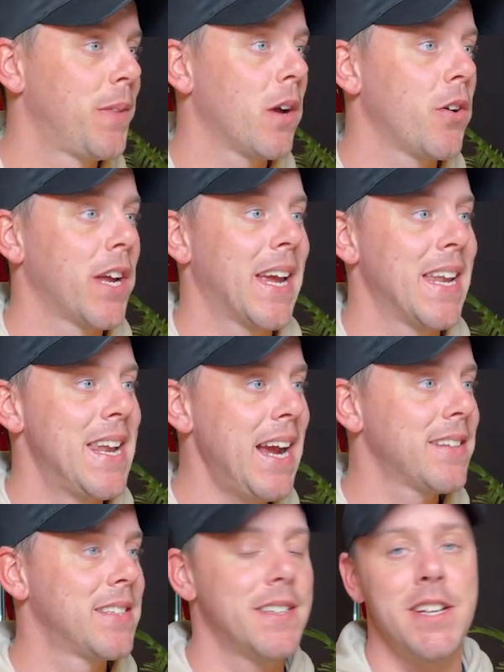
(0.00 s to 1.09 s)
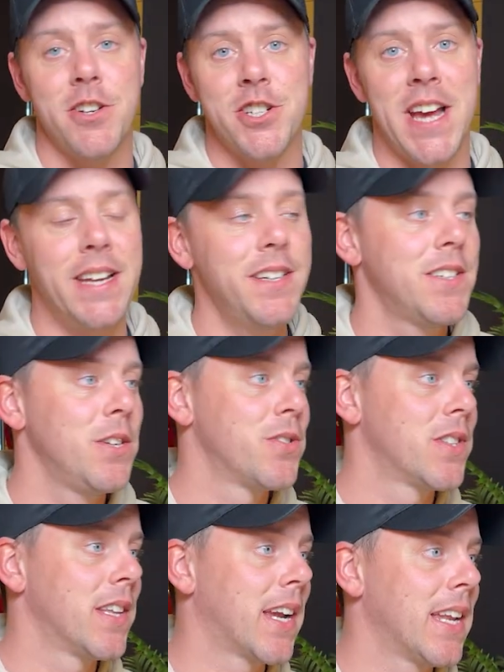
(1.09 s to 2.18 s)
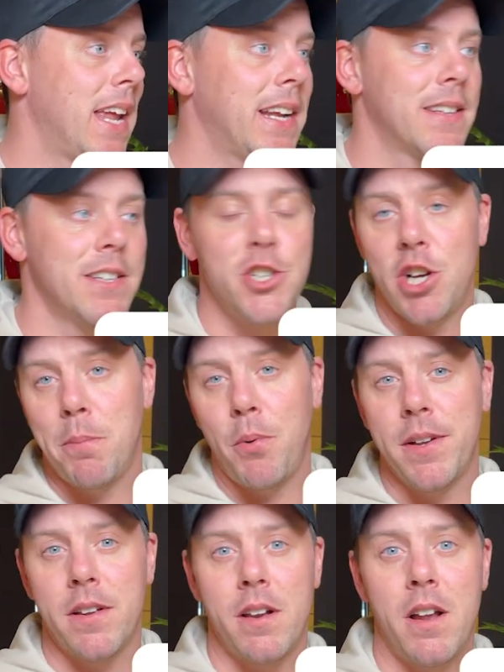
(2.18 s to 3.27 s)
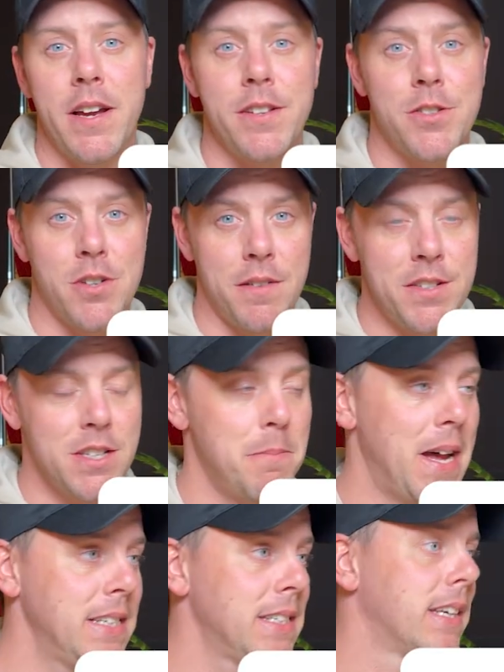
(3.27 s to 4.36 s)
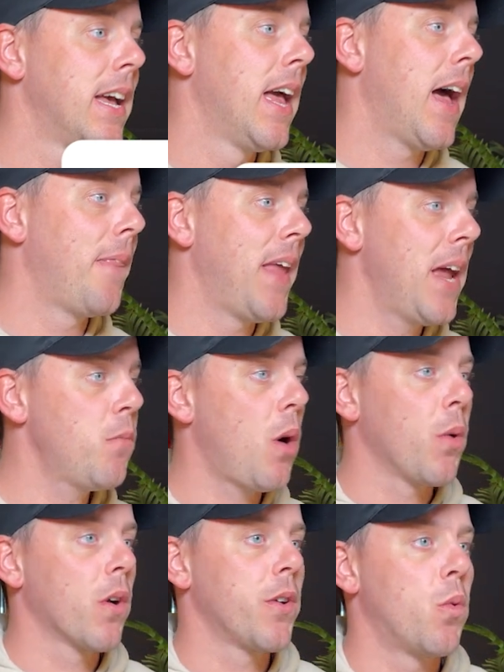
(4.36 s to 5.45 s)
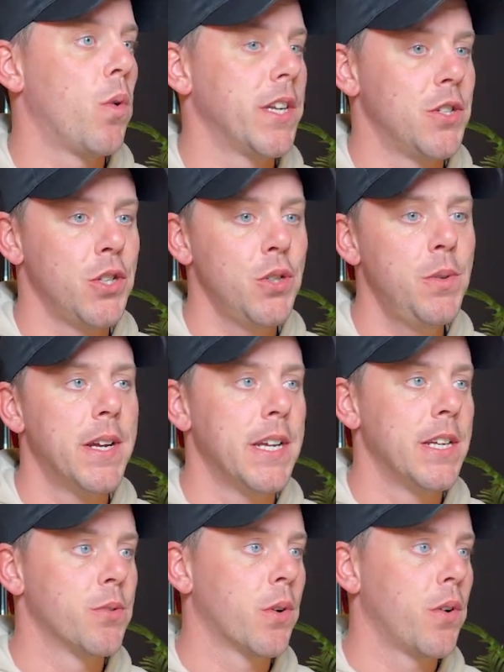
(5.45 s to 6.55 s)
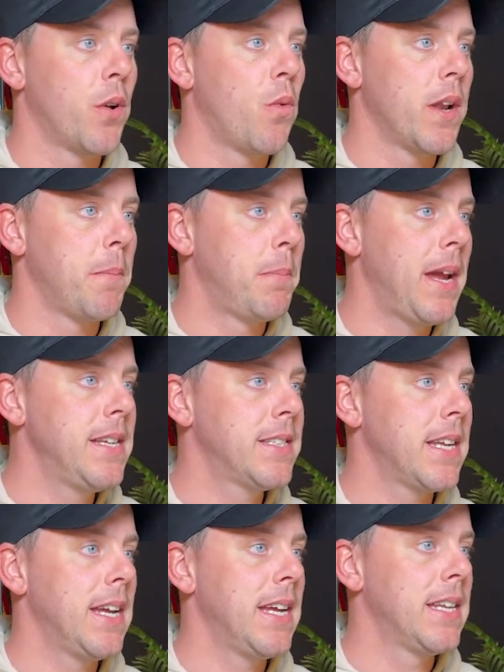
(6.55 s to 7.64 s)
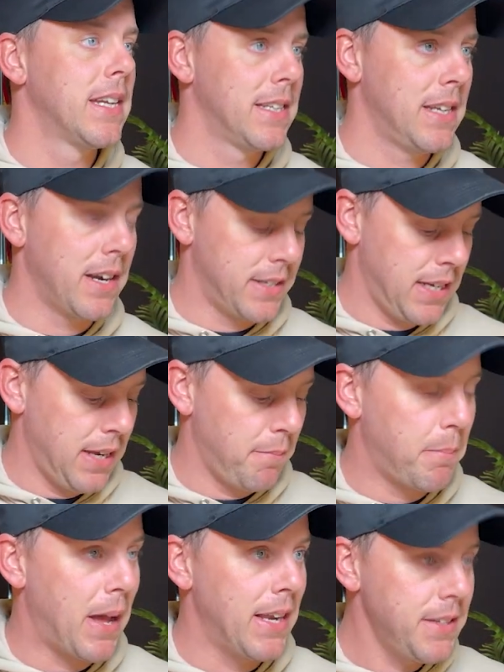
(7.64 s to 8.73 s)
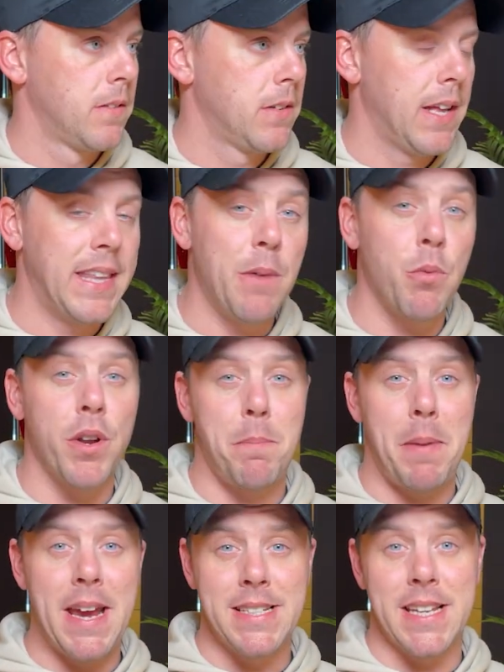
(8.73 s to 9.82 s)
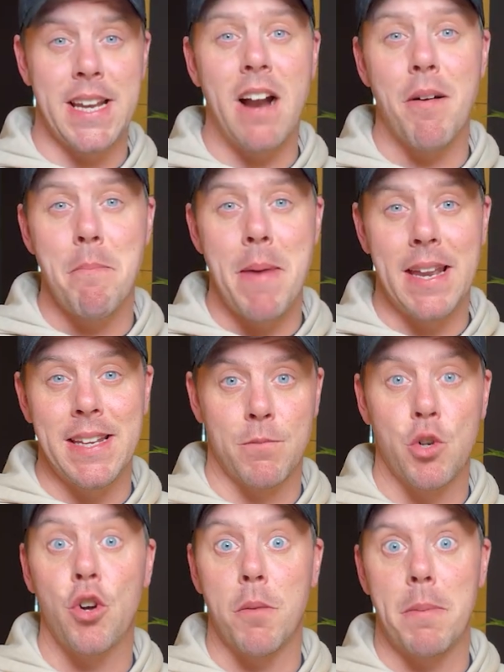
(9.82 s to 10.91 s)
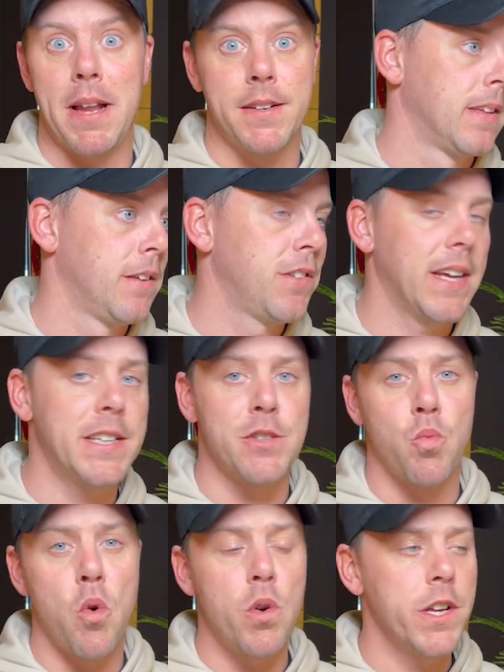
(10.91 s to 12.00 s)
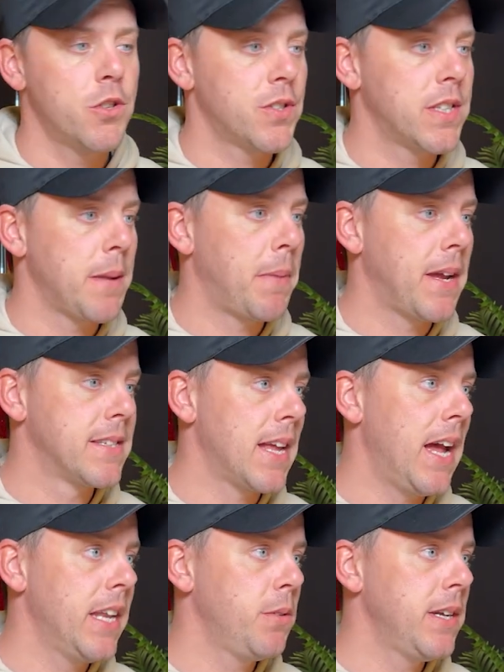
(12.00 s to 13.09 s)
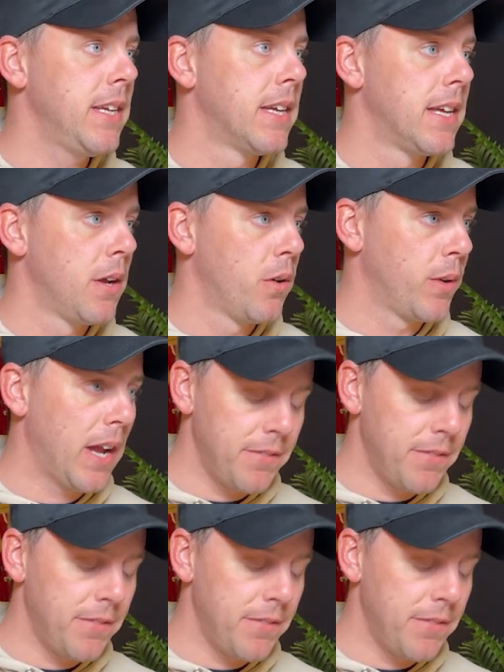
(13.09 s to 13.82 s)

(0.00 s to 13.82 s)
going to connect to your tenant using the connect SharePoint Online service command and then what we're gonna to wanna to do is we're gonna to wanna paste in our theme palette, and then we're gonna paste in our amended color palette. If you get this warning, just say paste anyway. We have